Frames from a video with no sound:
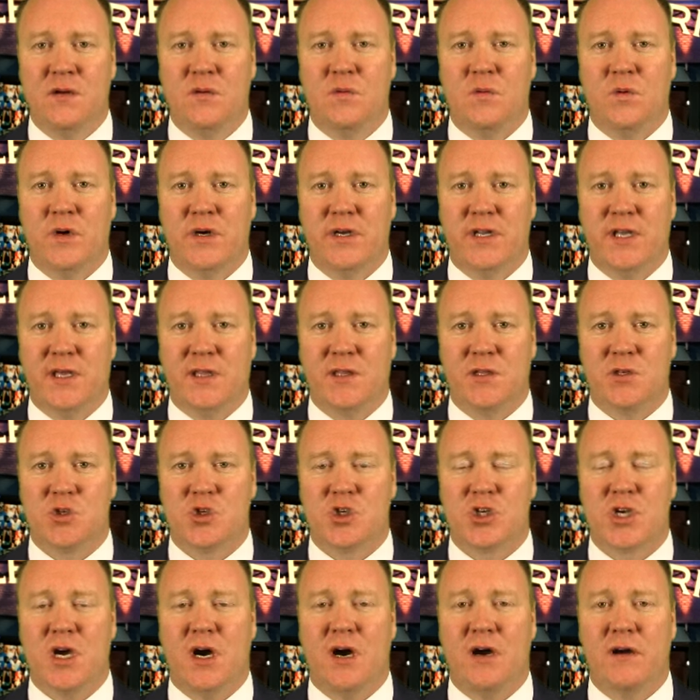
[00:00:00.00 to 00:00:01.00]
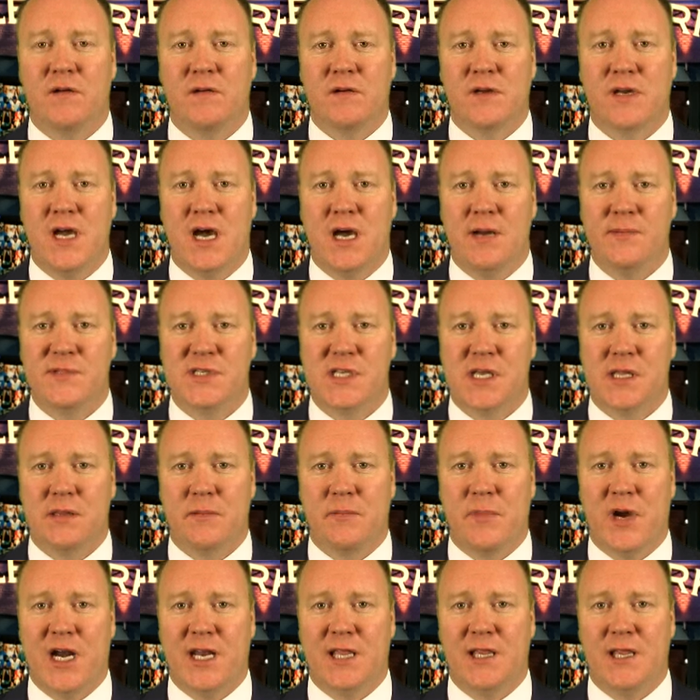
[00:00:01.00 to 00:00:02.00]
We're taking the Chicago Cubs on the
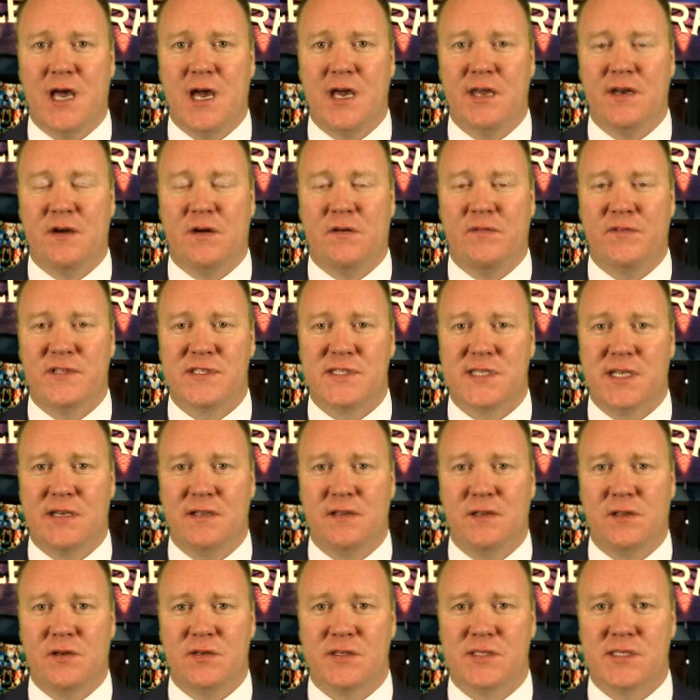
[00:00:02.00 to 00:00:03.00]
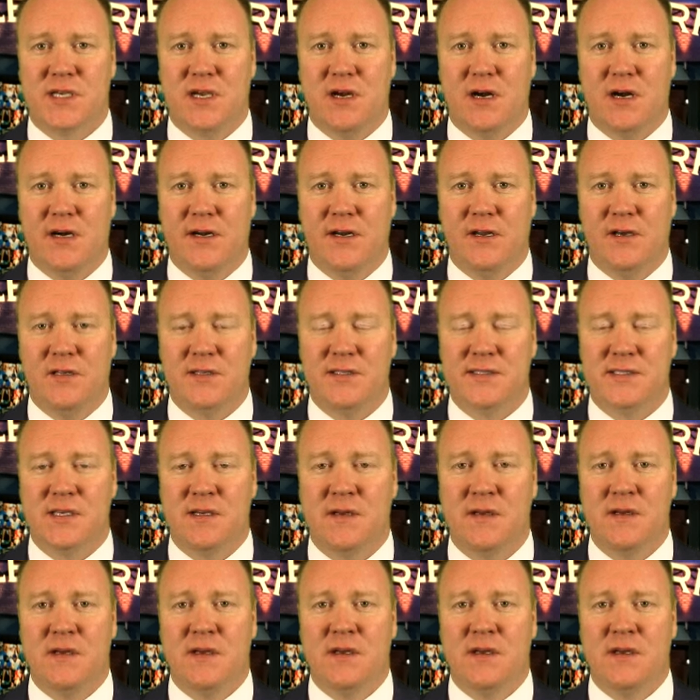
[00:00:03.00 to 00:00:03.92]
money line over the St. Louis Cardinals.